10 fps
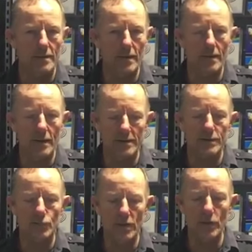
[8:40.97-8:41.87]
And
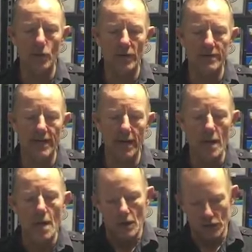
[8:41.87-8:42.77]
that's really where it's
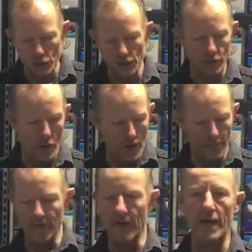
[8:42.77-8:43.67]
at. As soon as you're
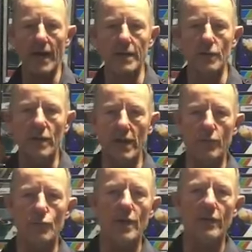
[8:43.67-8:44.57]
hyperventilating, you're
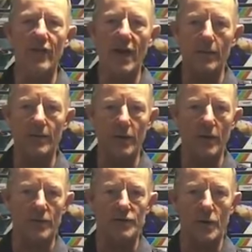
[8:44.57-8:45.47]
getting rid of carbon
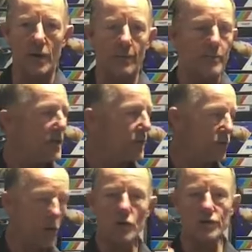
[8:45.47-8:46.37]
dioxide.
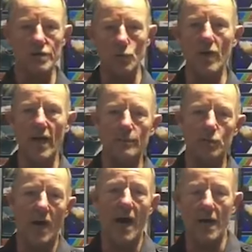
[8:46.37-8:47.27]
Your oxygen will come
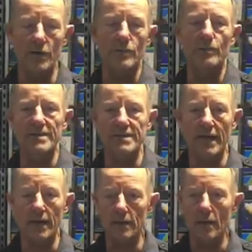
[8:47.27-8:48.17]
to
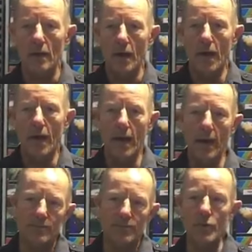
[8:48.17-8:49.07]

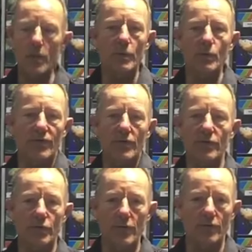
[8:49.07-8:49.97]
100% probably within
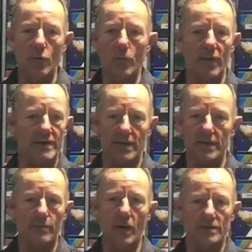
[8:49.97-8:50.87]
three or four breaths
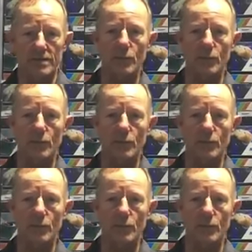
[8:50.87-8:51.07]
at the most.